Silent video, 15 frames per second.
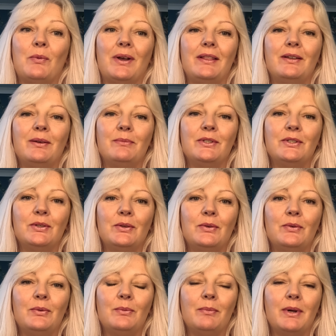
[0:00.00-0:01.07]
welcome
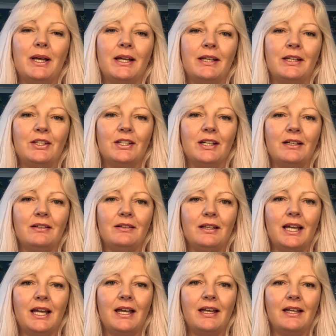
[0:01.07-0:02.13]
to my
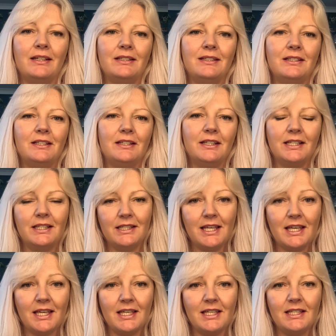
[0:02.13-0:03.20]
channel and this
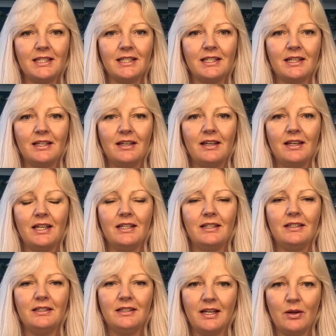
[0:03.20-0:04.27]
is
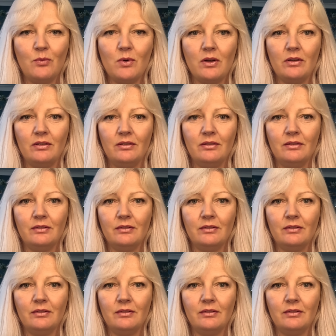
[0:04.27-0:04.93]
day one